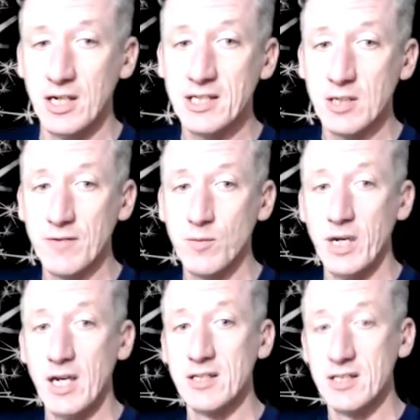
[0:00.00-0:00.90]
So if we
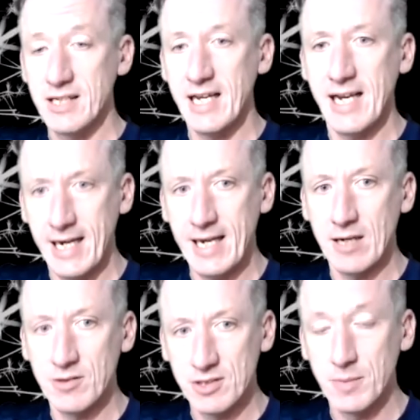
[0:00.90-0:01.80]
understand how
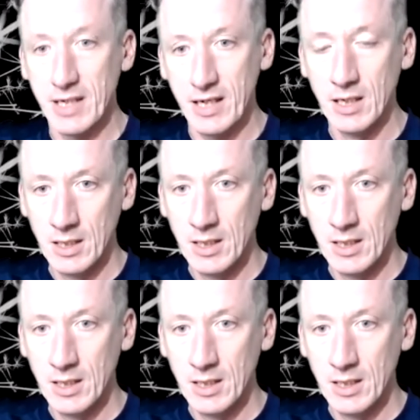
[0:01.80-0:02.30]
to be